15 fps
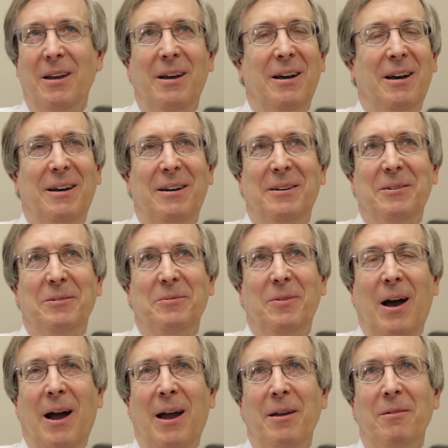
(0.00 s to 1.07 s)

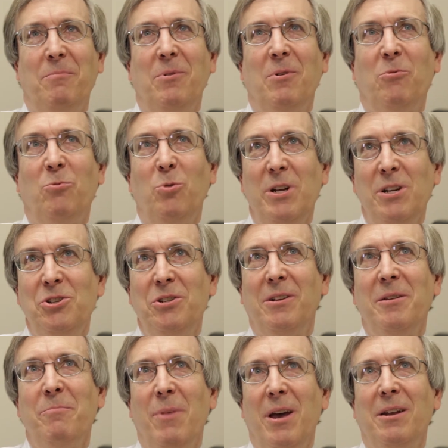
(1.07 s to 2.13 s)
I
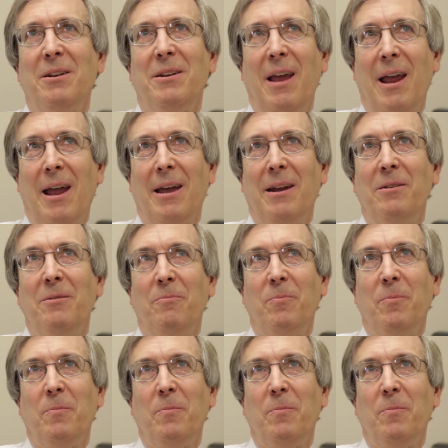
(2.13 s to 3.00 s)
originally met Dan